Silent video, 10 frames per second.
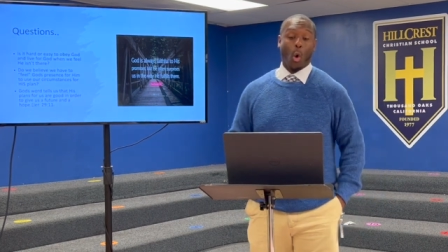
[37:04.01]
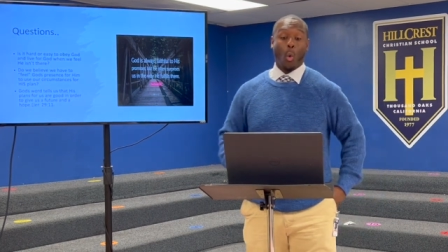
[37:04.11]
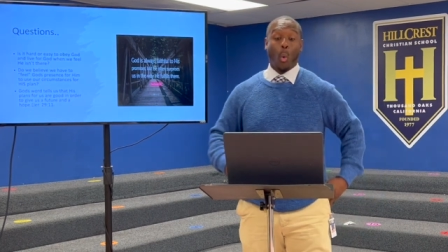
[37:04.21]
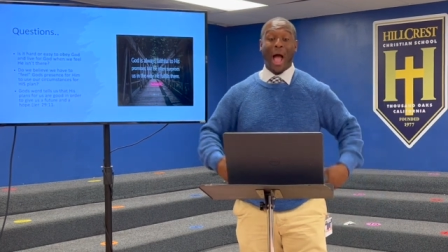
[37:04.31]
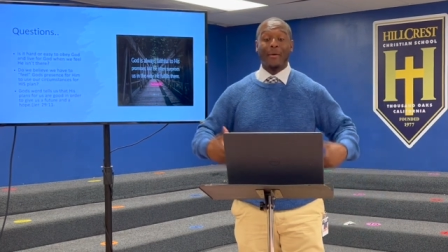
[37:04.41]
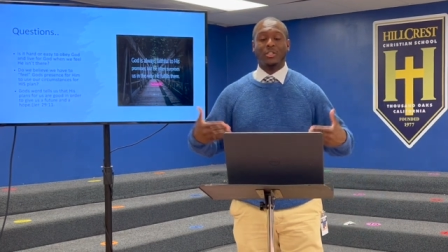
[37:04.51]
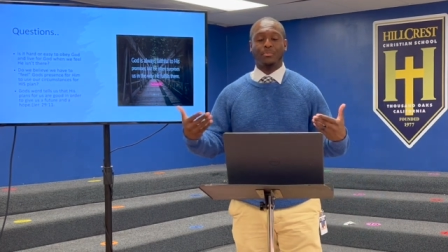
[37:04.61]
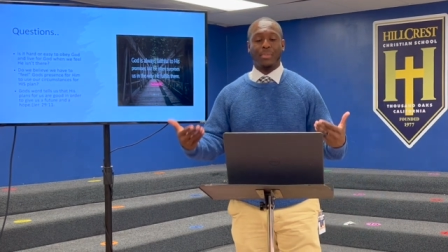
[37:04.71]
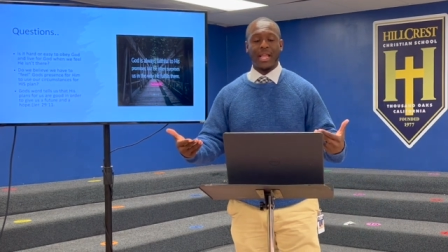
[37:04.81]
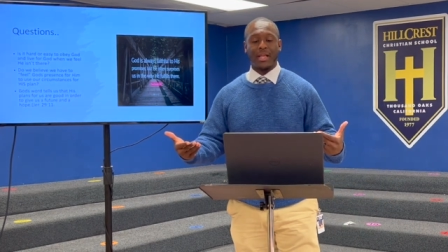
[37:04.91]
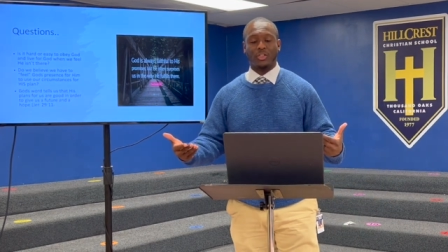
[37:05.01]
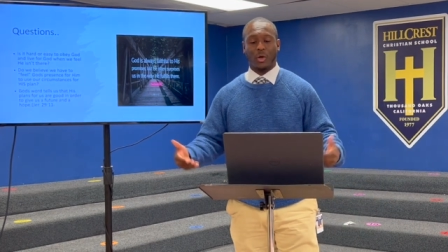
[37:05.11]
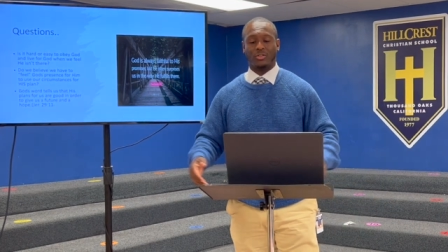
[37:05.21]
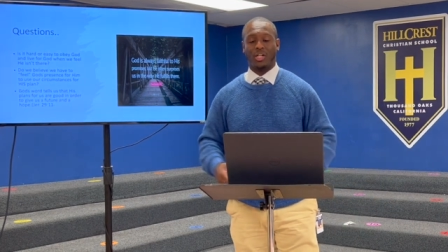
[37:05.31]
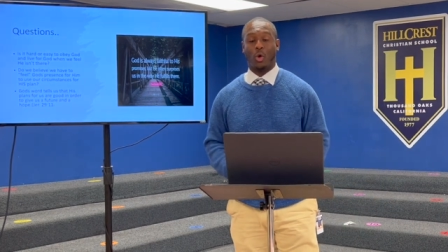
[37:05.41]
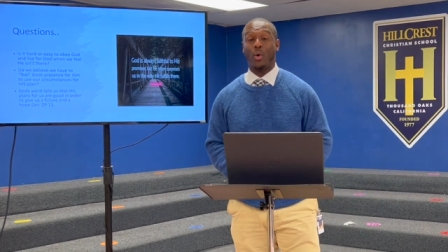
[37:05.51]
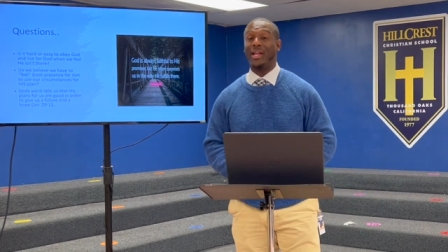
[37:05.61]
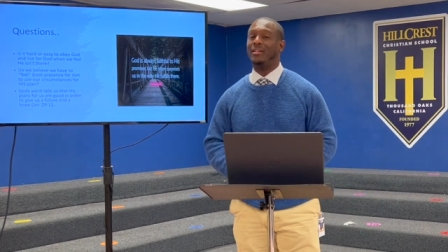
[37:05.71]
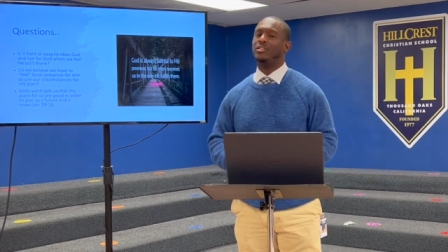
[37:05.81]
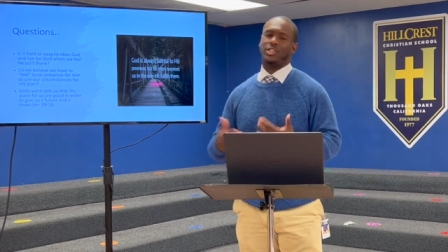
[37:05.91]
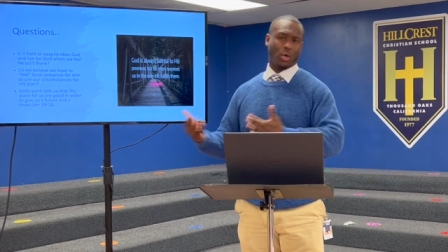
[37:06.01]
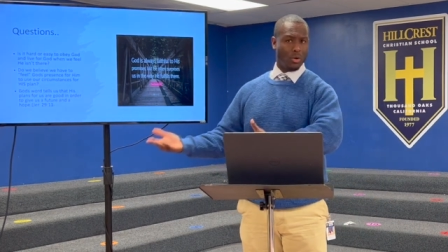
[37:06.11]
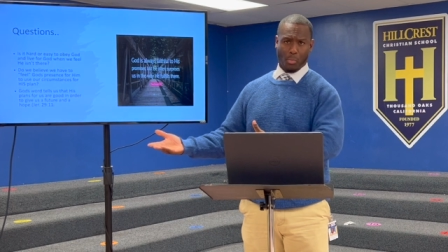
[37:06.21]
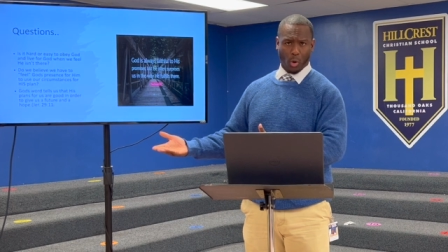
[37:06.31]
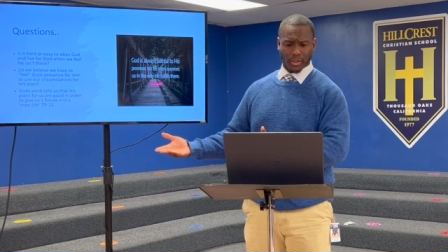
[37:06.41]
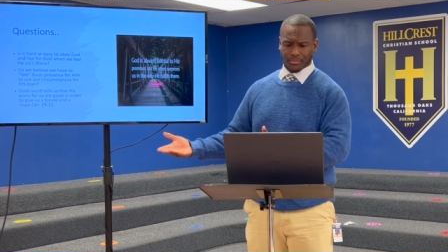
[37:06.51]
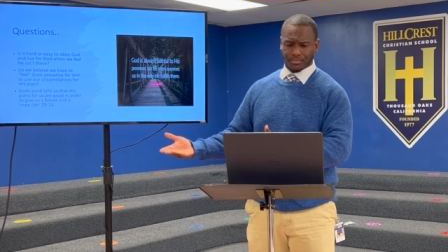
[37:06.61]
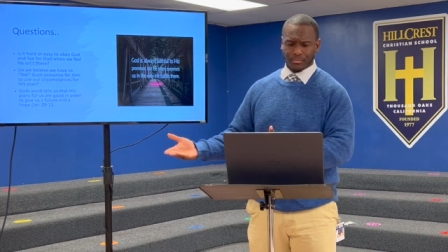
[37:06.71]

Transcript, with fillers: why was being chosen queen so important?